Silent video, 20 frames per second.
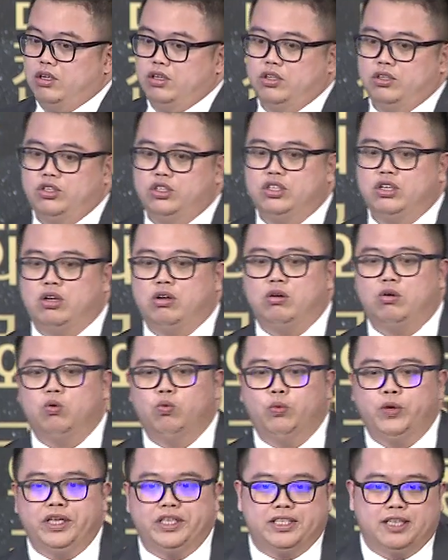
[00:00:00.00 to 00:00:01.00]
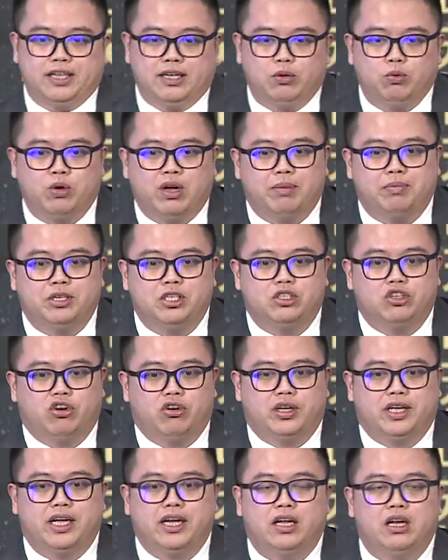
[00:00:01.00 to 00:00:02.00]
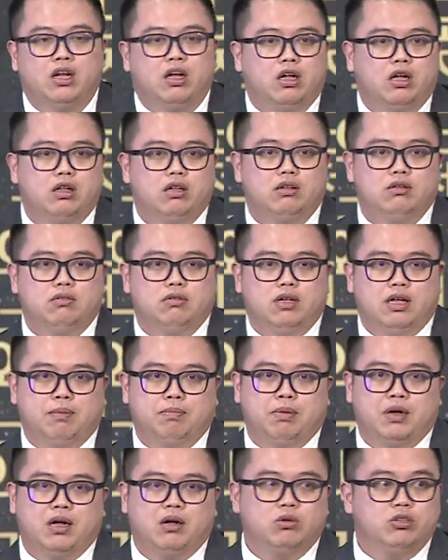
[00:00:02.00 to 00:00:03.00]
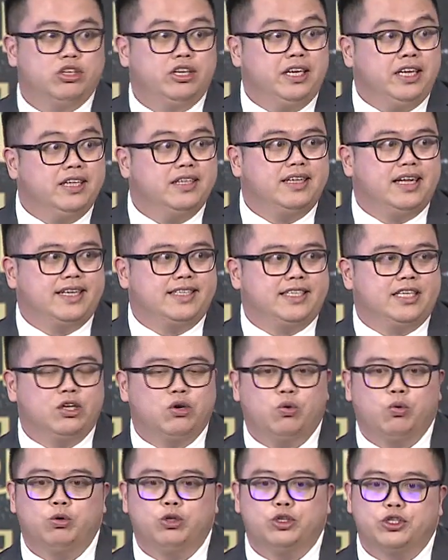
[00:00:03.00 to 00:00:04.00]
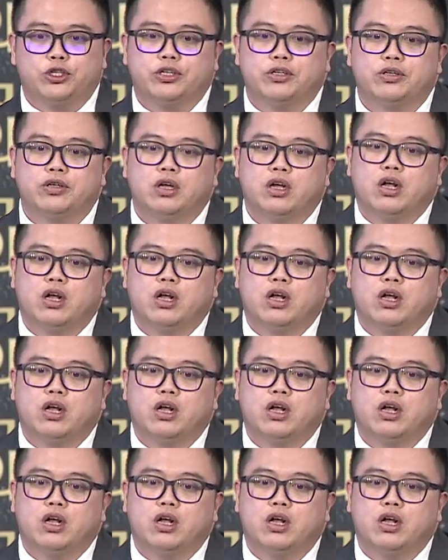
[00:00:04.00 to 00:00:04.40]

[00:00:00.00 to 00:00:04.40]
So recently we have been talking a lot about the index inclusion.